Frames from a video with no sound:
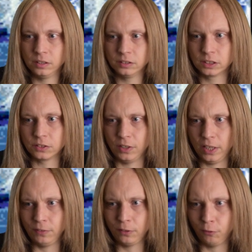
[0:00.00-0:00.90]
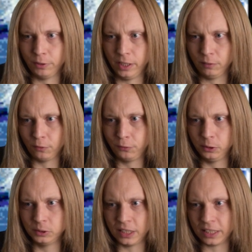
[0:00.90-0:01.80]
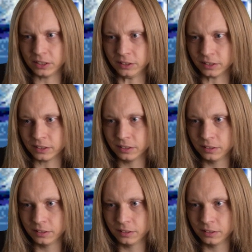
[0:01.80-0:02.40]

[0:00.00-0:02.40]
Surviving for another few seconds.